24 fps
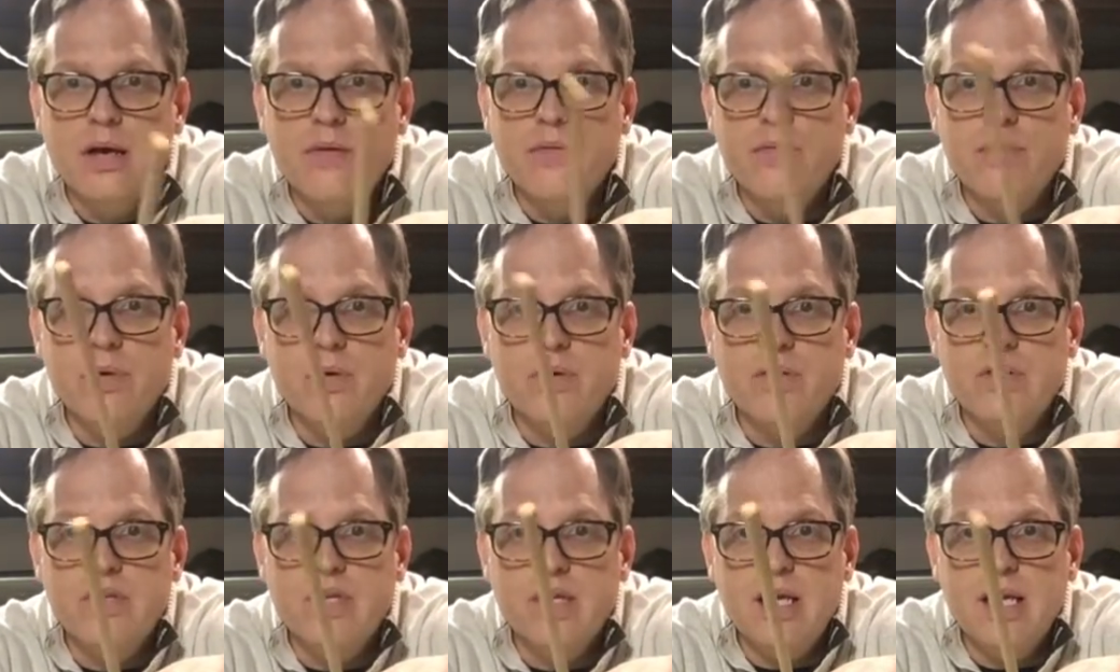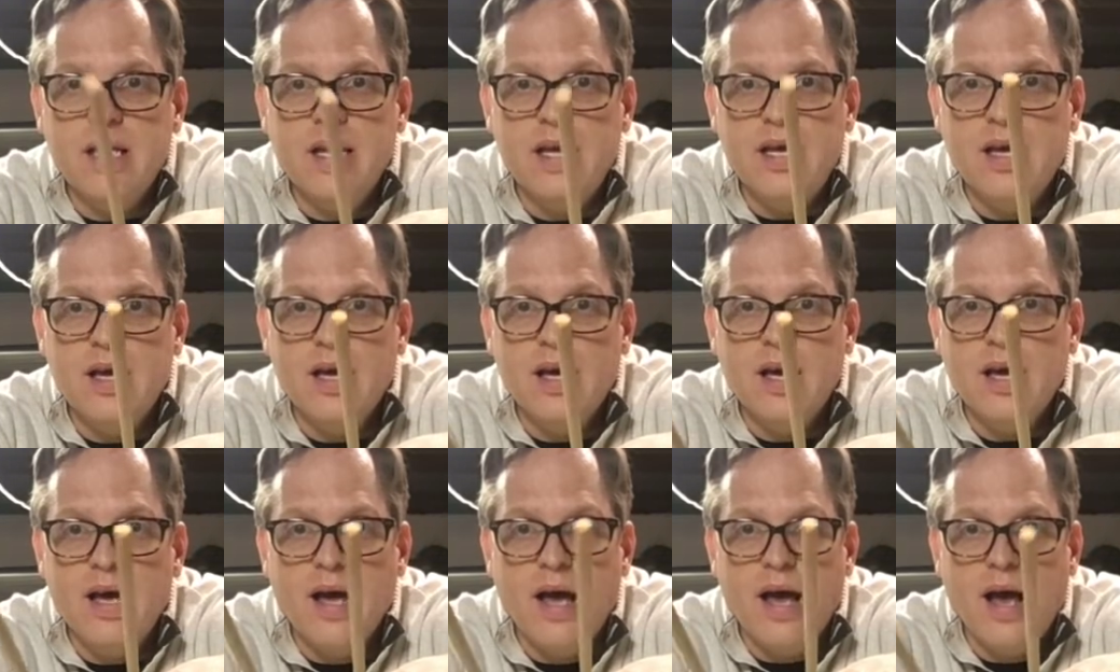If you see
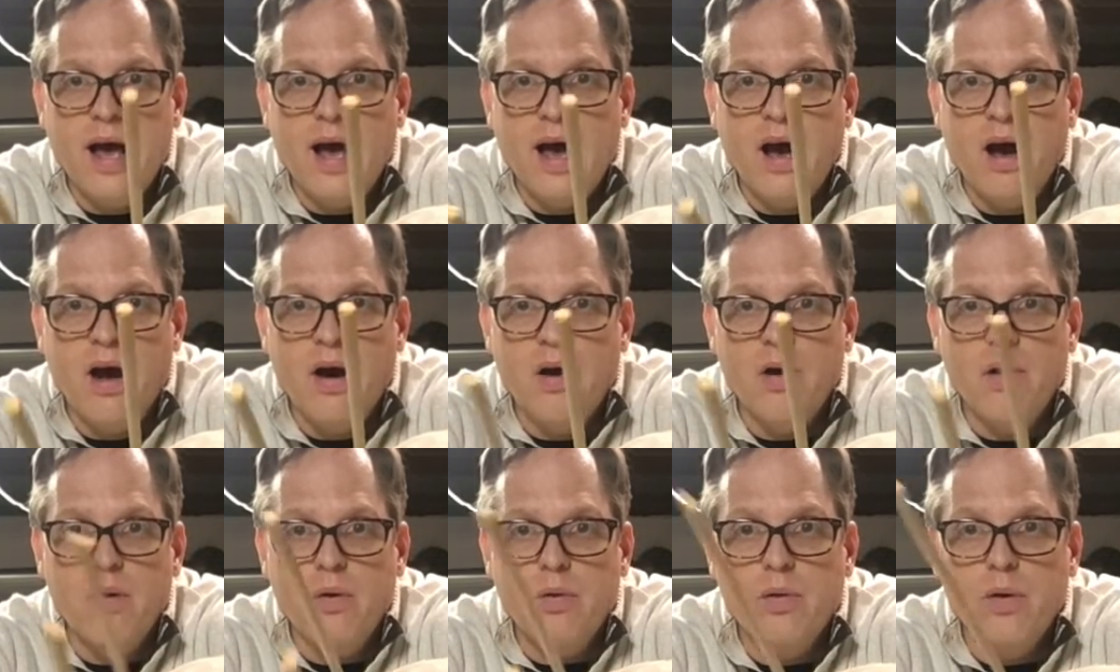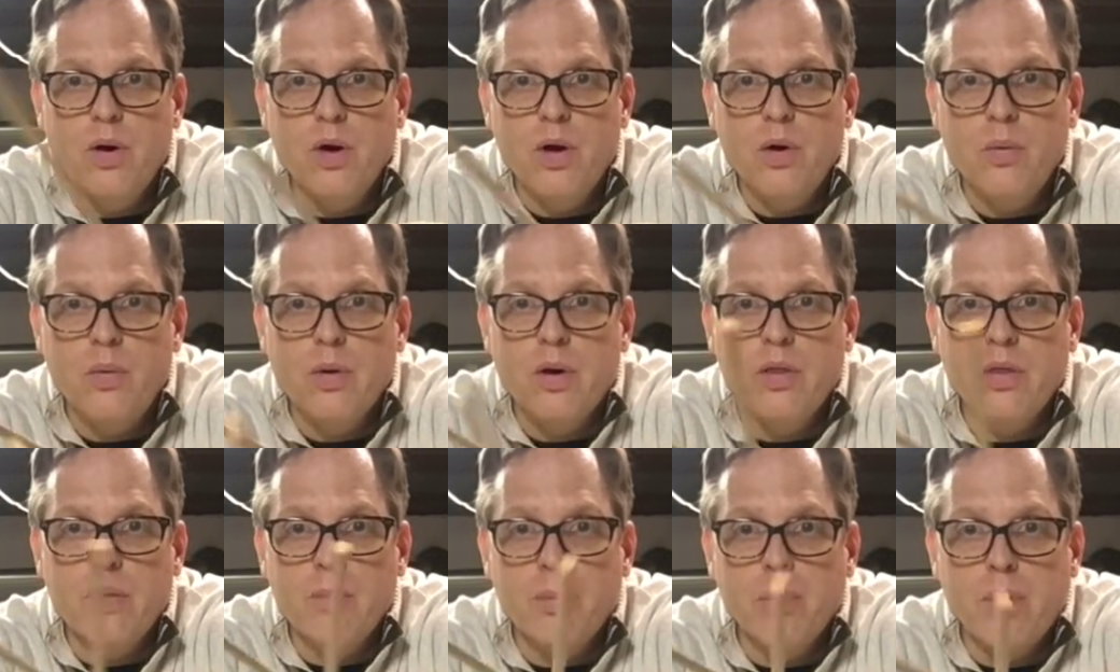how
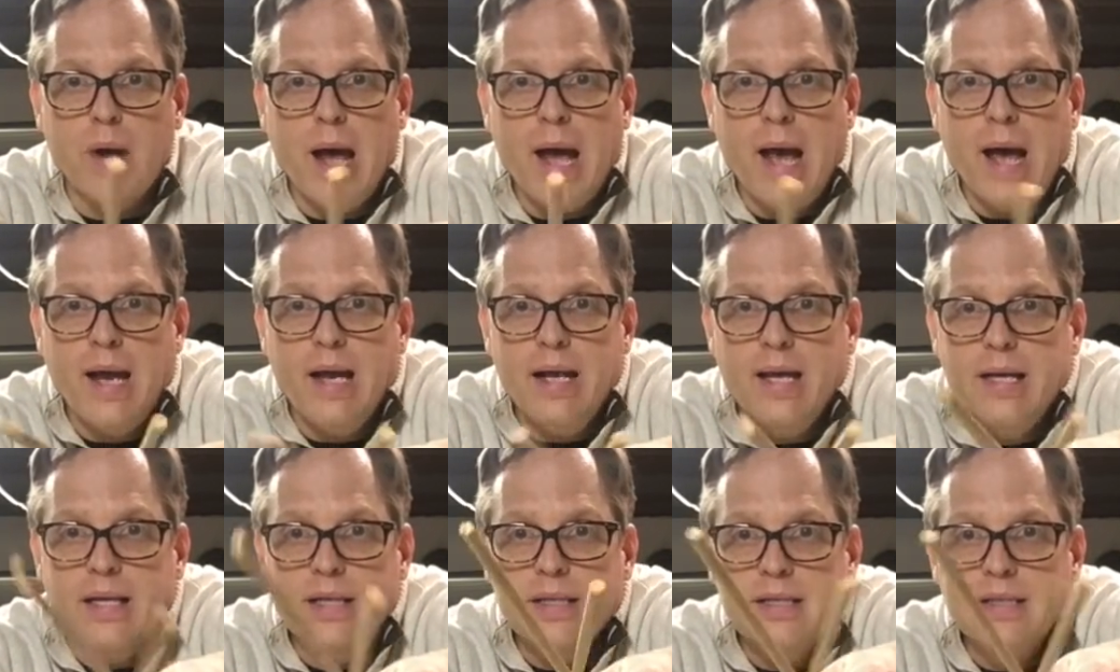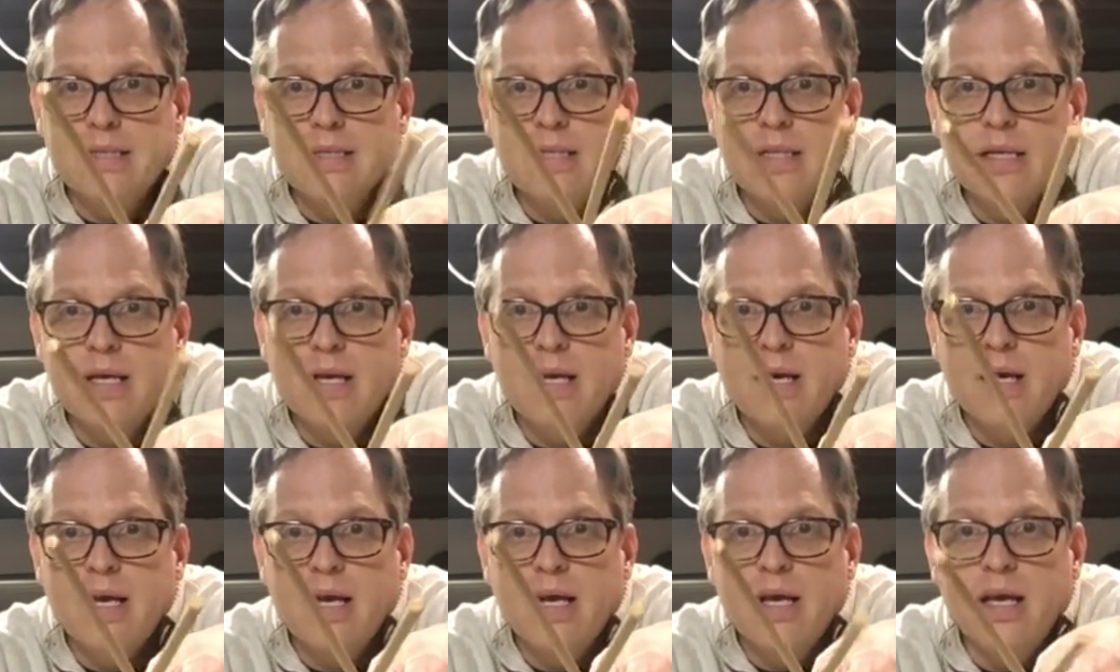where the brad is,
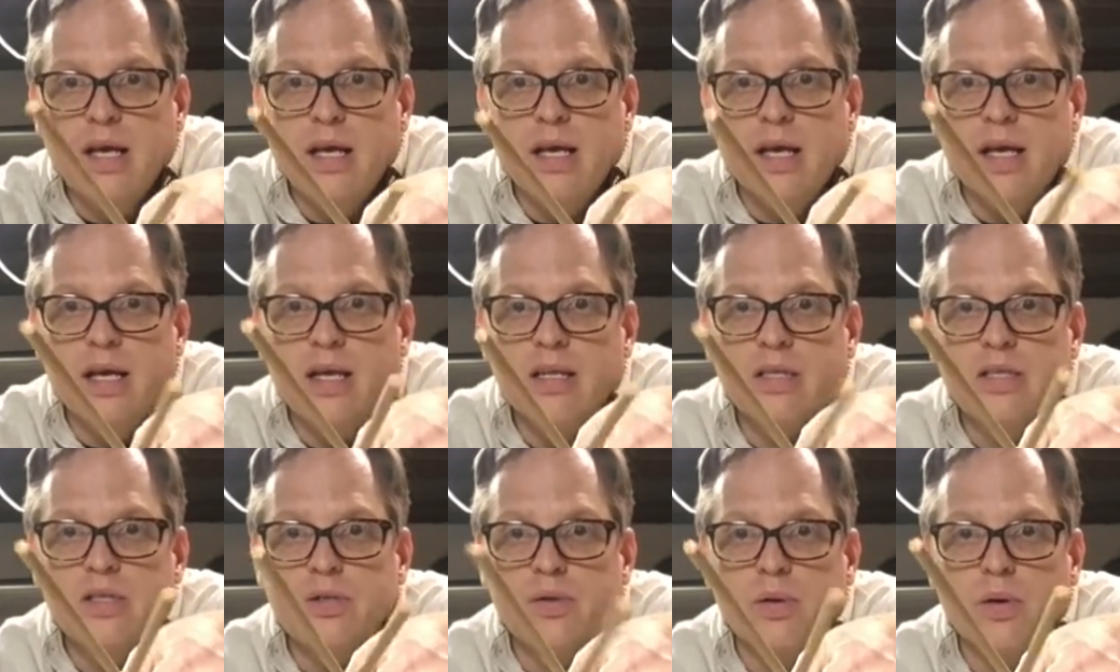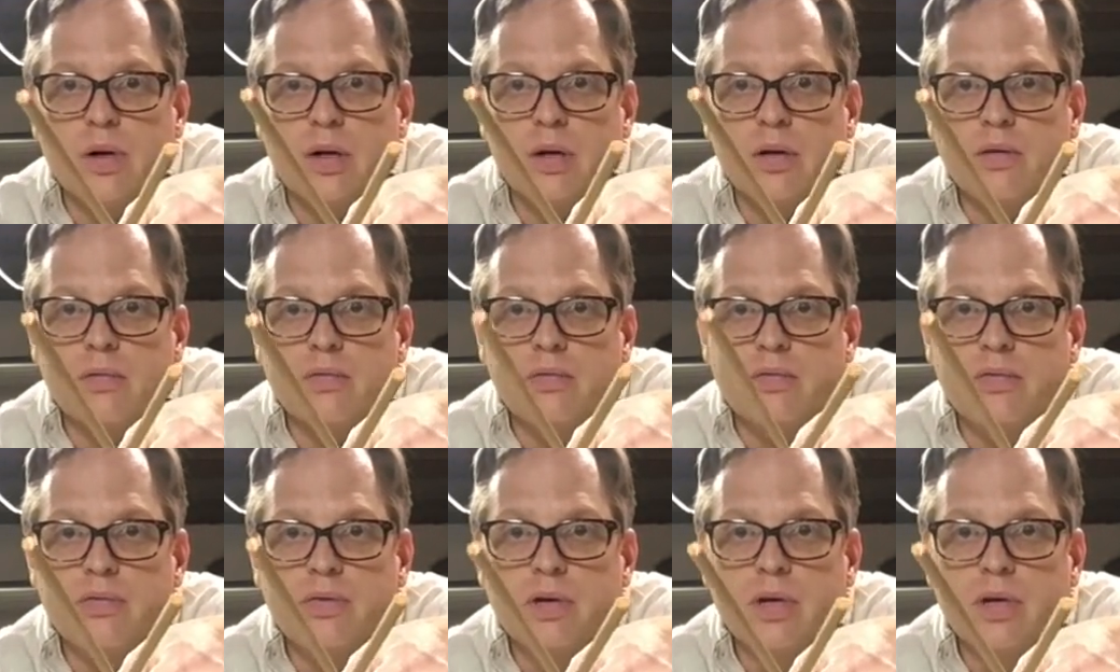it sort of